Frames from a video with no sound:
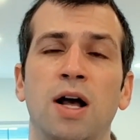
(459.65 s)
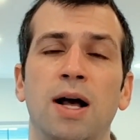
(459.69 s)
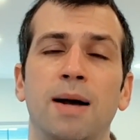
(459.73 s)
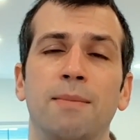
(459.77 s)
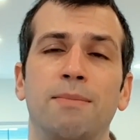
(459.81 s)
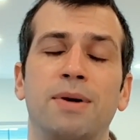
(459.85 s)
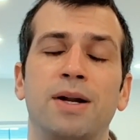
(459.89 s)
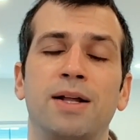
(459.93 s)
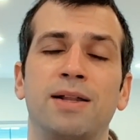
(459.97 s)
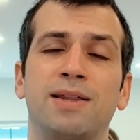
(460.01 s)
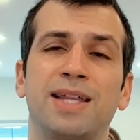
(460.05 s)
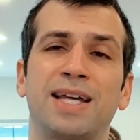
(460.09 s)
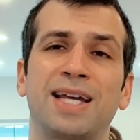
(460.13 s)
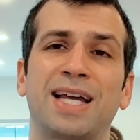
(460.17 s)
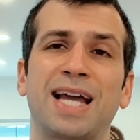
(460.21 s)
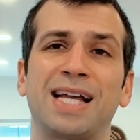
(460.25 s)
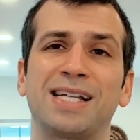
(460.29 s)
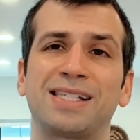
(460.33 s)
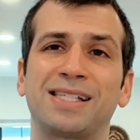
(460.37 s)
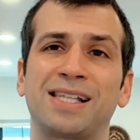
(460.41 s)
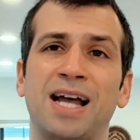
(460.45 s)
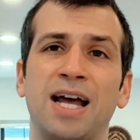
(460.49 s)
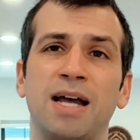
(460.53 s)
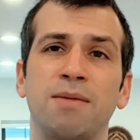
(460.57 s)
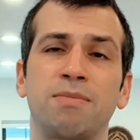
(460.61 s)
But I think as
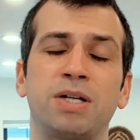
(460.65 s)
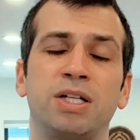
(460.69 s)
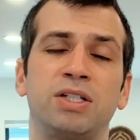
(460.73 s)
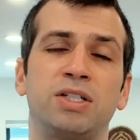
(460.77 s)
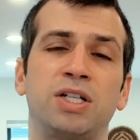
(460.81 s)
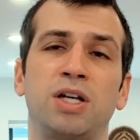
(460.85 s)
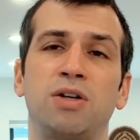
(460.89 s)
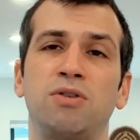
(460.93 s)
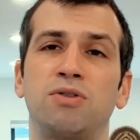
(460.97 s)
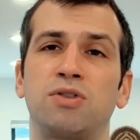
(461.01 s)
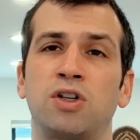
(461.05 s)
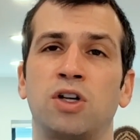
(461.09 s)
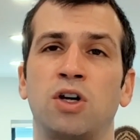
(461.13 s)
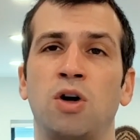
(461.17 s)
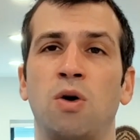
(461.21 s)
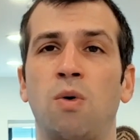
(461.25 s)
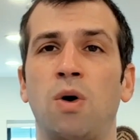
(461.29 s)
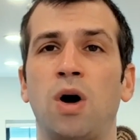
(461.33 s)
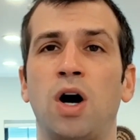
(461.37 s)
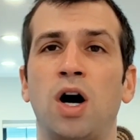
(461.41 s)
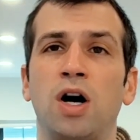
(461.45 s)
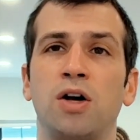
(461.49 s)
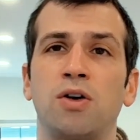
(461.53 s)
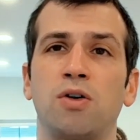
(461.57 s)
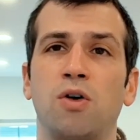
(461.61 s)
time continues to go
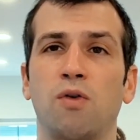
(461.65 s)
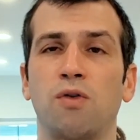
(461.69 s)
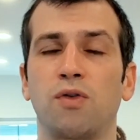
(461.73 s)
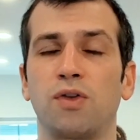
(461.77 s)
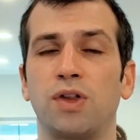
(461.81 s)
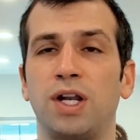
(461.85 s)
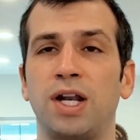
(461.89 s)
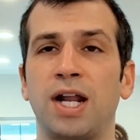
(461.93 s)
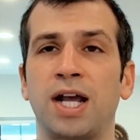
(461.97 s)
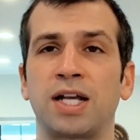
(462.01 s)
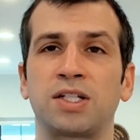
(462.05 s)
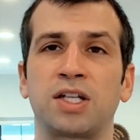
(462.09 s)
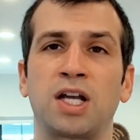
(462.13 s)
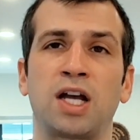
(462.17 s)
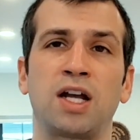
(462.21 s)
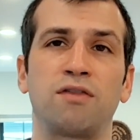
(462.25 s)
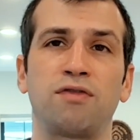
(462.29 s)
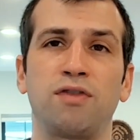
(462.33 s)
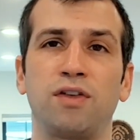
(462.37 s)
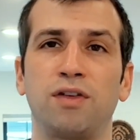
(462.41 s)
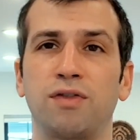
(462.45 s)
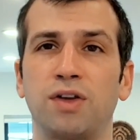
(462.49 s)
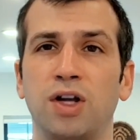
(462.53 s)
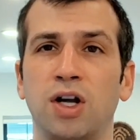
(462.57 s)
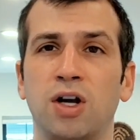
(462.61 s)
on over the next
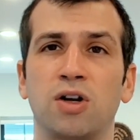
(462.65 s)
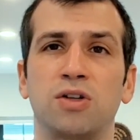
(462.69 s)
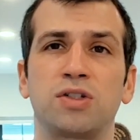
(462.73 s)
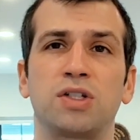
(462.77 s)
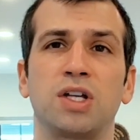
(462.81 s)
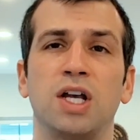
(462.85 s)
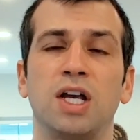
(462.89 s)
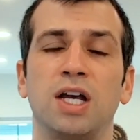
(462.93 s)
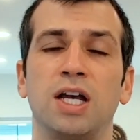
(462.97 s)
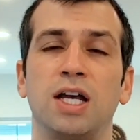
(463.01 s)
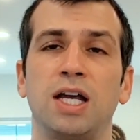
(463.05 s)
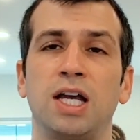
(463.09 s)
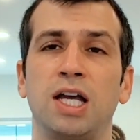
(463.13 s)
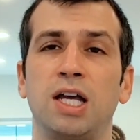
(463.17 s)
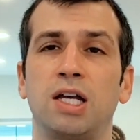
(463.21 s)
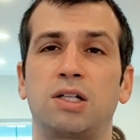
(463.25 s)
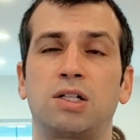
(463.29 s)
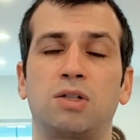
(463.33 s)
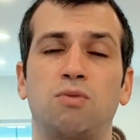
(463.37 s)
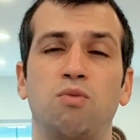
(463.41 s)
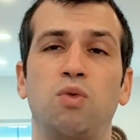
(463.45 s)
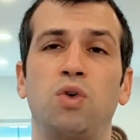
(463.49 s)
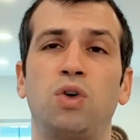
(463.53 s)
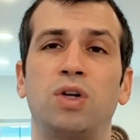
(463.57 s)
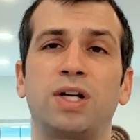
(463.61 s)
handful of years,
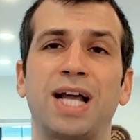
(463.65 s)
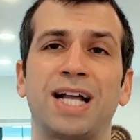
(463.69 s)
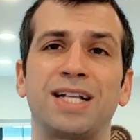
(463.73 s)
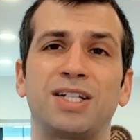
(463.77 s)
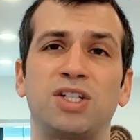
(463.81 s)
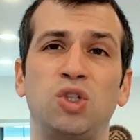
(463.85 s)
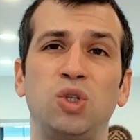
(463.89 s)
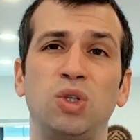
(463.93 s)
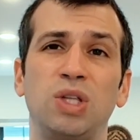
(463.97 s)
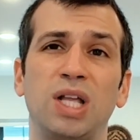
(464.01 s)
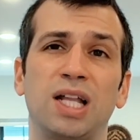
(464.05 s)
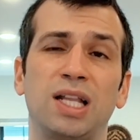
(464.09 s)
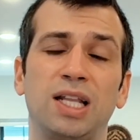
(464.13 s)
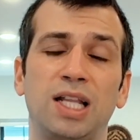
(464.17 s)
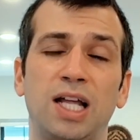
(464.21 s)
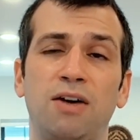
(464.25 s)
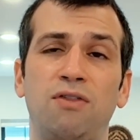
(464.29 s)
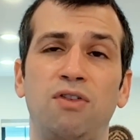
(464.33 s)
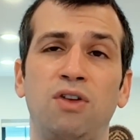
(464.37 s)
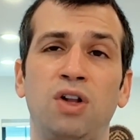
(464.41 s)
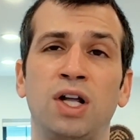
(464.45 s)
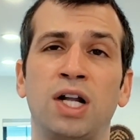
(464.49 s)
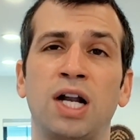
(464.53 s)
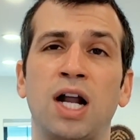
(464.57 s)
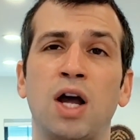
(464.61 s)
it will get to that
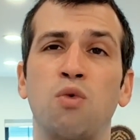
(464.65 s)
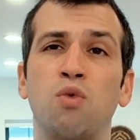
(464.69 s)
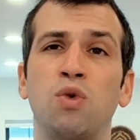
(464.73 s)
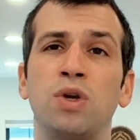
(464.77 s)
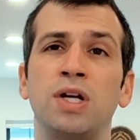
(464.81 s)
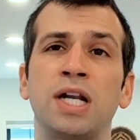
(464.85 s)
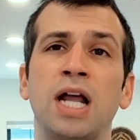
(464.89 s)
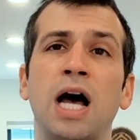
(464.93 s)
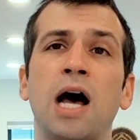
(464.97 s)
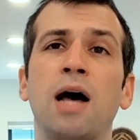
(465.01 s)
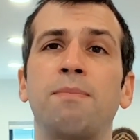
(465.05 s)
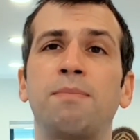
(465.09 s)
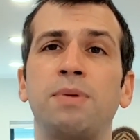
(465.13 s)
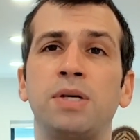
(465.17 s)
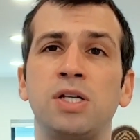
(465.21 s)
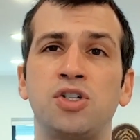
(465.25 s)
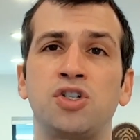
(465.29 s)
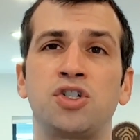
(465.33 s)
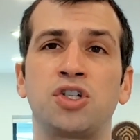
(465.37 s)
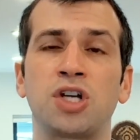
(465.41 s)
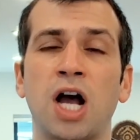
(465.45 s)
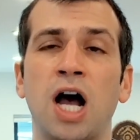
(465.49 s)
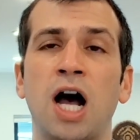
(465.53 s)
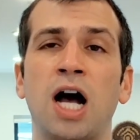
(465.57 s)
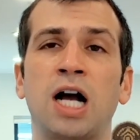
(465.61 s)
level. And I would not be
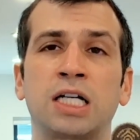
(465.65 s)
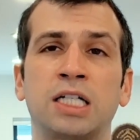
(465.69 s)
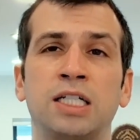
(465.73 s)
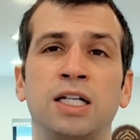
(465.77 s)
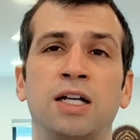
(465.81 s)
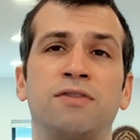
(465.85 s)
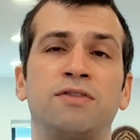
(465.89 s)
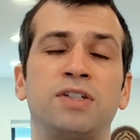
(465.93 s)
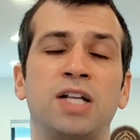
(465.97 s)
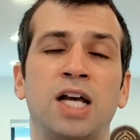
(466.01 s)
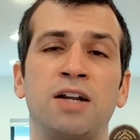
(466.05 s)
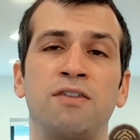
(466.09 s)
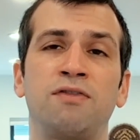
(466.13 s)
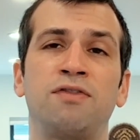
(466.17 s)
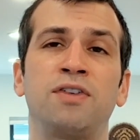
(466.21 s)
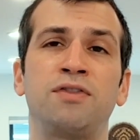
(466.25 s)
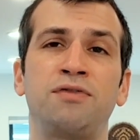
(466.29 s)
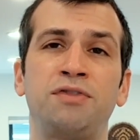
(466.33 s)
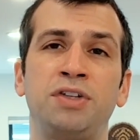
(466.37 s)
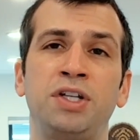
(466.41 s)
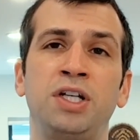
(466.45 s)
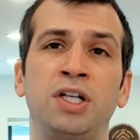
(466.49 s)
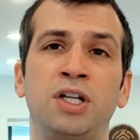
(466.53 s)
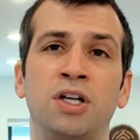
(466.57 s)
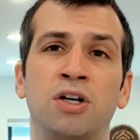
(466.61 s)
shocked if 10,
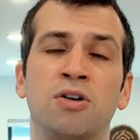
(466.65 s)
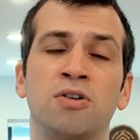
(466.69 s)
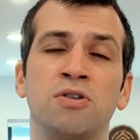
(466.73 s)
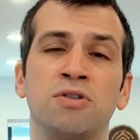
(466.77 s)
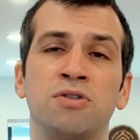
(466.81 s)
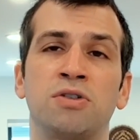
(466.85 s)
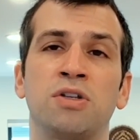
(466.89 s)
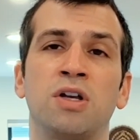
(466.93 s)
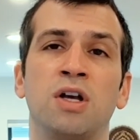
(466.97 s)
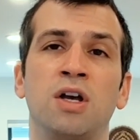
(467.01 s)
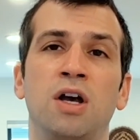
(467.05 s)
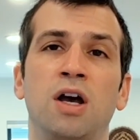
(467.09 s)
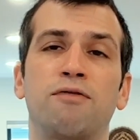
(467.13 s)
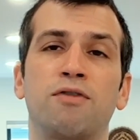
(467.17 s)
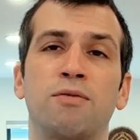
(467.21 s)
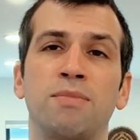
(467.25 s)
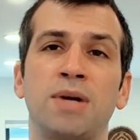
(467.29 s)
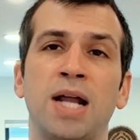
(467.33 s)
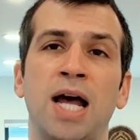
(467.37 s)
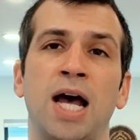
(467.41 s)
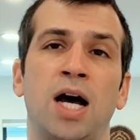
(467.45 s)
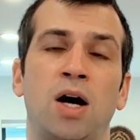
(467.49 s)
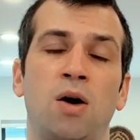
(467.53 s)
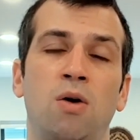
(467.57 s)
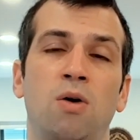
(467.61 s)
15 years from
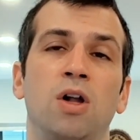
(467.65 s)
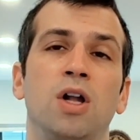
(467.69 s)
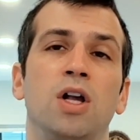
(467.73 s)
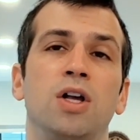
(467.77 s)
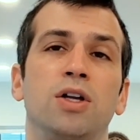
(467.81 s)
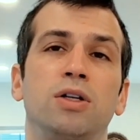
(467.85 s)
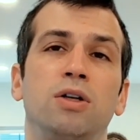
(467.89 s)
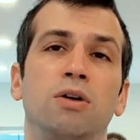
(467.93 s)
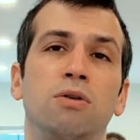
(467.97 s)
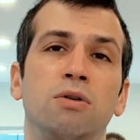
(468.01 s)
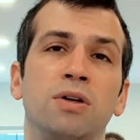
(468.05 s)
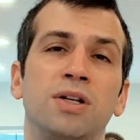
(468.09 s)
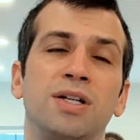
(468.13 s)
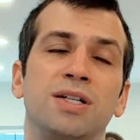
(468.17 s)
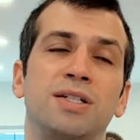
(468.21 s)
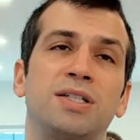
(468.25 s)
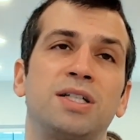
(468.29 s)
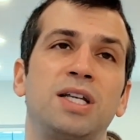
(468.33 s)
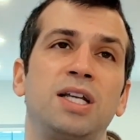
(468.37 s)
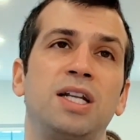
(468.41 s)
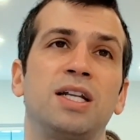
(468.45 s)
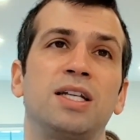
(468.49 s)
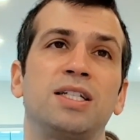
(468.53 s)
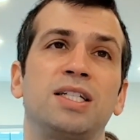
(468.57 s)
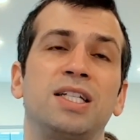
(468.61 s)
now, Union is
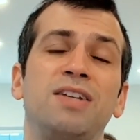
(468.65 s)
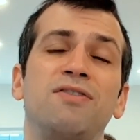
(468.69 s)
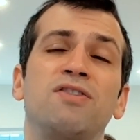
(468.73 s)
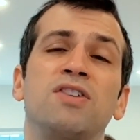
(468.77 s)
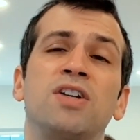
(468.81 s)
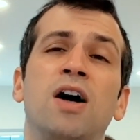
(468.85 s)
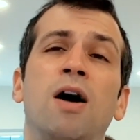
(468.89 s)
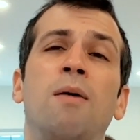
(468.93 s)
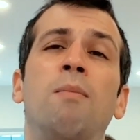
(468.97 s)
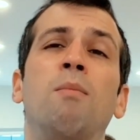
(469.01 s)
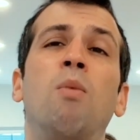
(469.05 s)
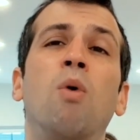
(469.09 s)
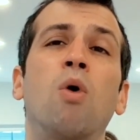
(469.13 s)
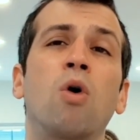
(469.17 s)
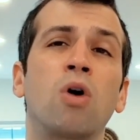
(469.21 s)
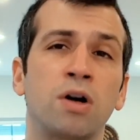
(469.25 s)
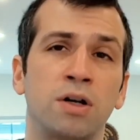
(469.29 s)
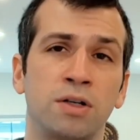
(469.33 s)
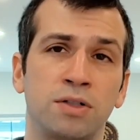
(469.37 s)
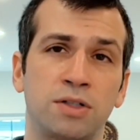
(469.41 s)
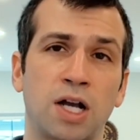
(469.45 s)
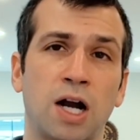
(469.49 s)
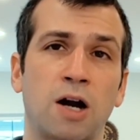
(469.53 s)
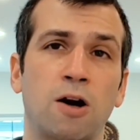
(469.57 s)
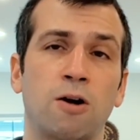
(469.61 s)
seen as even a more
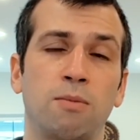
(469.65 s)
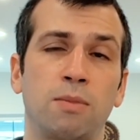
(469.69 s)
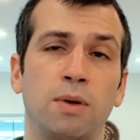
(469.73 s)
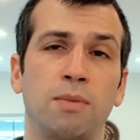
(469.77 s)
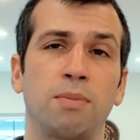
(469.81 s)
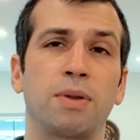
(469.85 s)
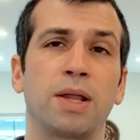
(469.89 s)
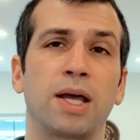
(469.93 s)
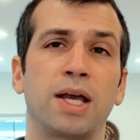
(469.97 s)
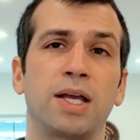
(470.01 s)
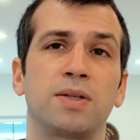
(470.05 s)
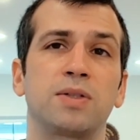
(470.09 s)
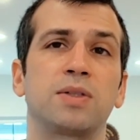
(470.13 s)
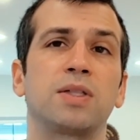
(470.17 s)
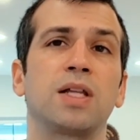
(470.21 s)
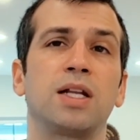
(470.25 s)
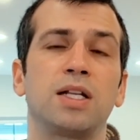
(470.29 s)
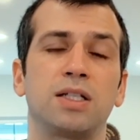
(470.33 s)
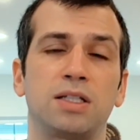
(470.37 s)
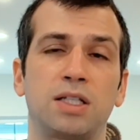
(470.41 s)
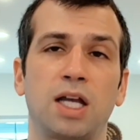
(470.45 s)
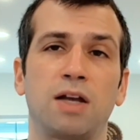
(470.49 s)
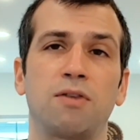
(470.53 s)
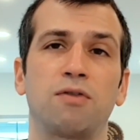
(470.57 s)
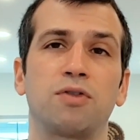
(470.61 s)
desirable place than a
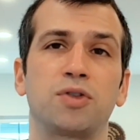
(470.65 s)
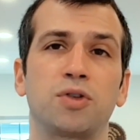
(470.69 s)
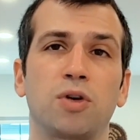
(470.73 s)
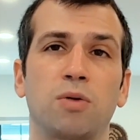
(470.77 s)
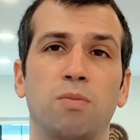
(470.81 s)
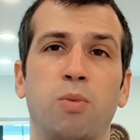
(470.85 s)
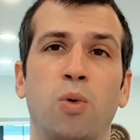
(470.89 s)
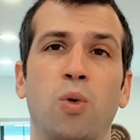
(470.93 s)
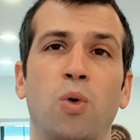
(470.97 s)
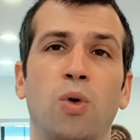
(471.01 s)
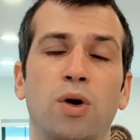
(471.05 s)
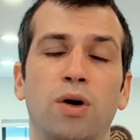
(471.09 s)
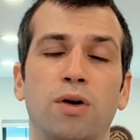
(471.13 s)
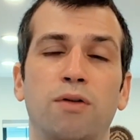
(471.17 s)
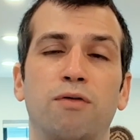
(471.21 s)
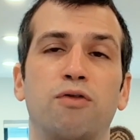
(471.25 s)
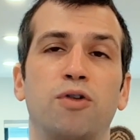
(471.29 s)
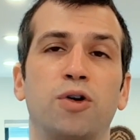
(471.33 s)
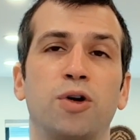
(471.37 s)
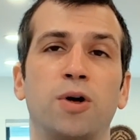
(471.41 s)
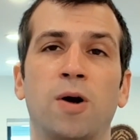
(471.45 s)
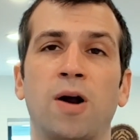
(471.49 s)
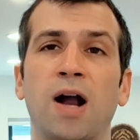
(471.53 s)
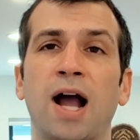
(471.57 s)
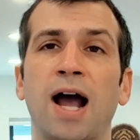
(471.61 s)
Davis or Porter for
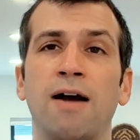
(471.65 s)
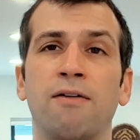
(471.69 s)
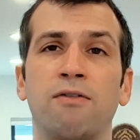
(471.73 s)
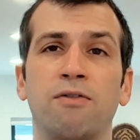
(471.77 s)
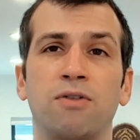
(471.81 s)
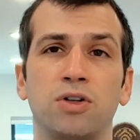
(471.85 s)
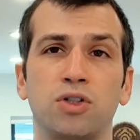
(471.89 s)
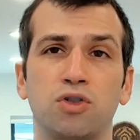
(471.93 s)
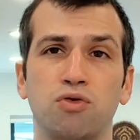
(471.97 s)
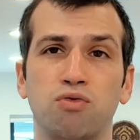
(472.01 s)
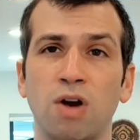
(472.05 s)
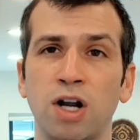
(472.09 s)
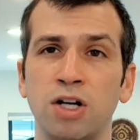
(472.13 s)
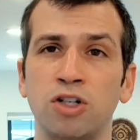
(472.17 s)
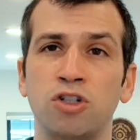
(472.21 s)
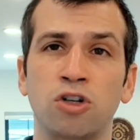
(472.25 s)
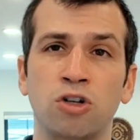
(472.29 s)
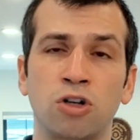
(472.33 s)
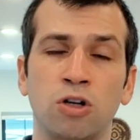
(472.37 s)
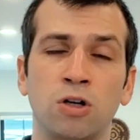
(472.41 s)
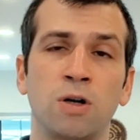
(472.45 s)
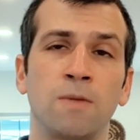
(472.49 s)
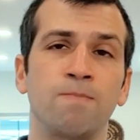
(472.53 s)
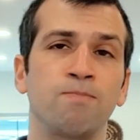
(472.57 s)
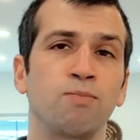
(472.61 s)
your average
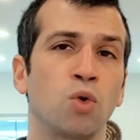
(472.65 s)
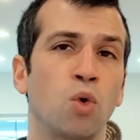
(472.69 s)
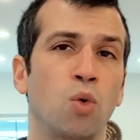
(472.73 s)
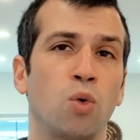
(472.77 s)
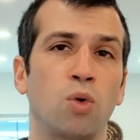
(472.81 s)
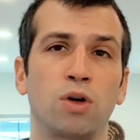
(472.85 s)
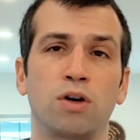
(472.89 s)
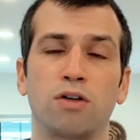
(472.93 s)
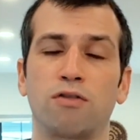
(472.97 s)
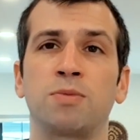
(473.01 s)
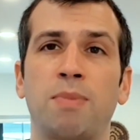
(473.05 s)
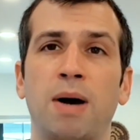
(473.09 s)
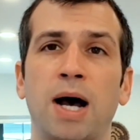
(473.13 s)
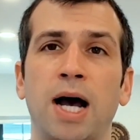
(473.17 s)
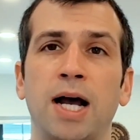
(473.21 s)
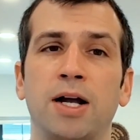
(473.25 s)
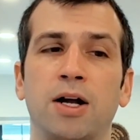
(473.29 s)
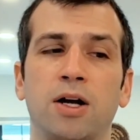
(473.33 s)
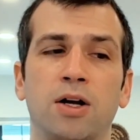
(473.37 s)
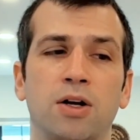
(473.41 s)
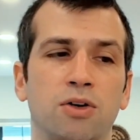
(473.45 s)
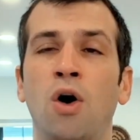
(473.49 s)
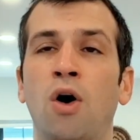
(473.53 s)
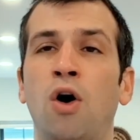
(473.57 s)
renter or your buyer.